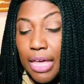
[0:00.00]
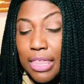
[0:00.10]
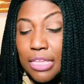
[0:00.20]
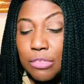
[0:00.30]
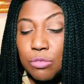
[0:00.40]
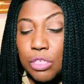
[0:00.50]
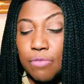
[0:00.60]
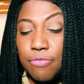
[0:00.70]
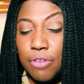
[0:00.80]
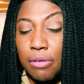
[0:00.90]
And this was a
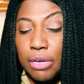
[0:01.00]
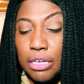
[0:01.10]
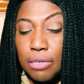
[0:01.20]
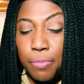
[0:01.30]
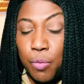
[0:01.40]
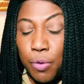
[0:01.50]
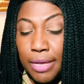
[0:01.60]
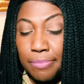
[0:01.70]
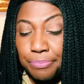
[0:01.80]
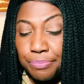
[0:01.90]
very good
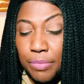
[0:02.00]
point